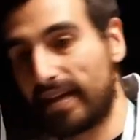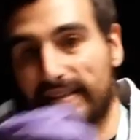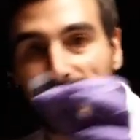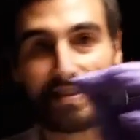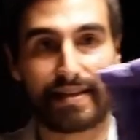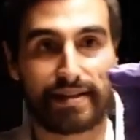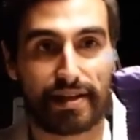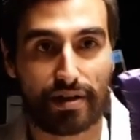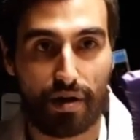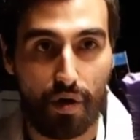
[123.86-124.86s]

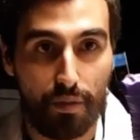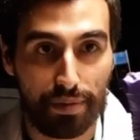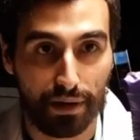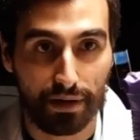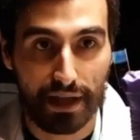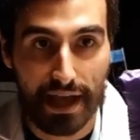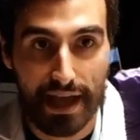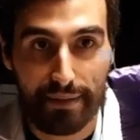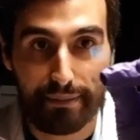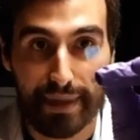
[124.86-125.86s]
synthetic opal
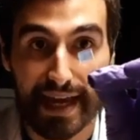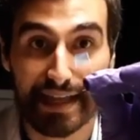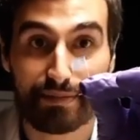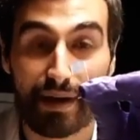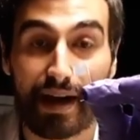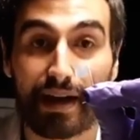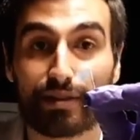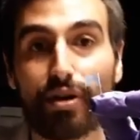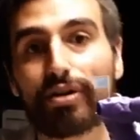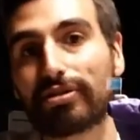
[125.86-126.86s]
made by
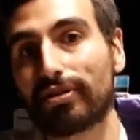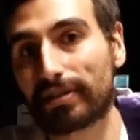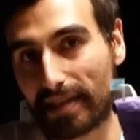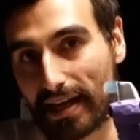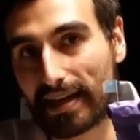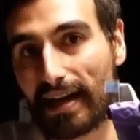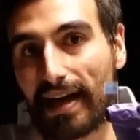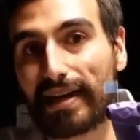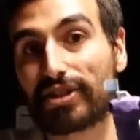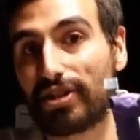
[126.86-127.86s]
Dr. Tecla
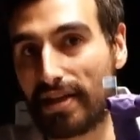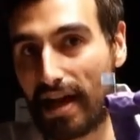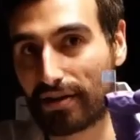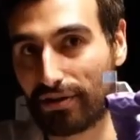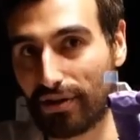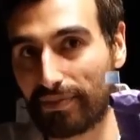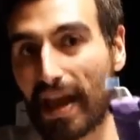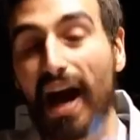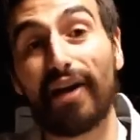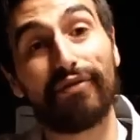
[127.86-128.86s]
Arcidiacono,
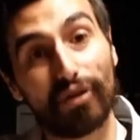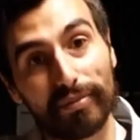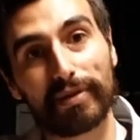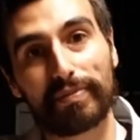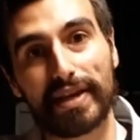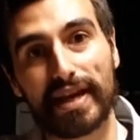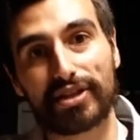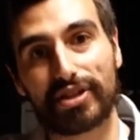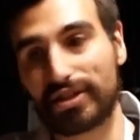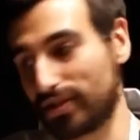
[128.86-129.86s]
a former
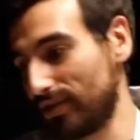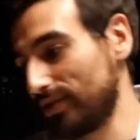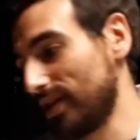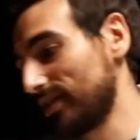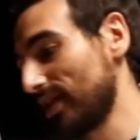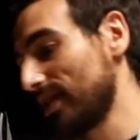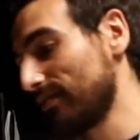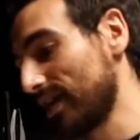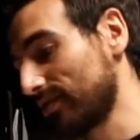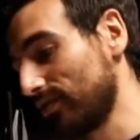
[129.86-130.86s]
PhD student in
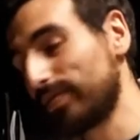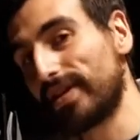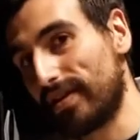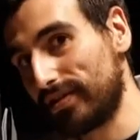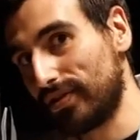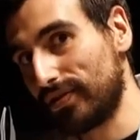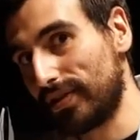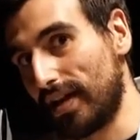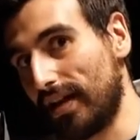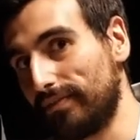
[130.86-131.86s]
my group here at
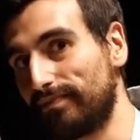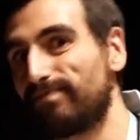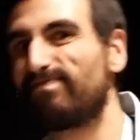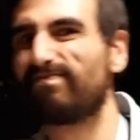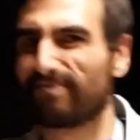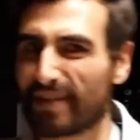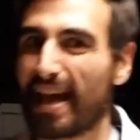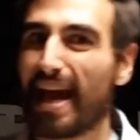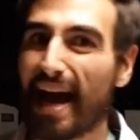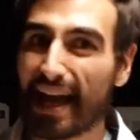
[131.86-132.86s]
UCL.
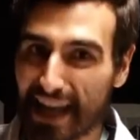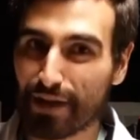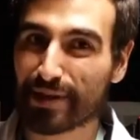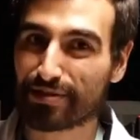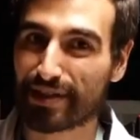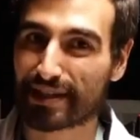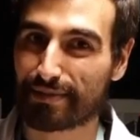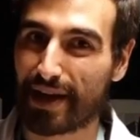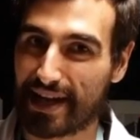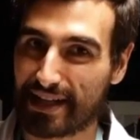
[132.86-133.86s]
Allow me to
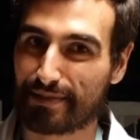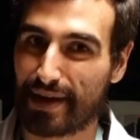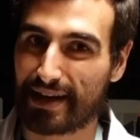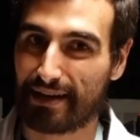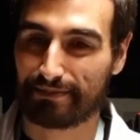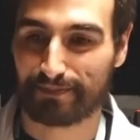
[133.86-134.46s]
explain it better.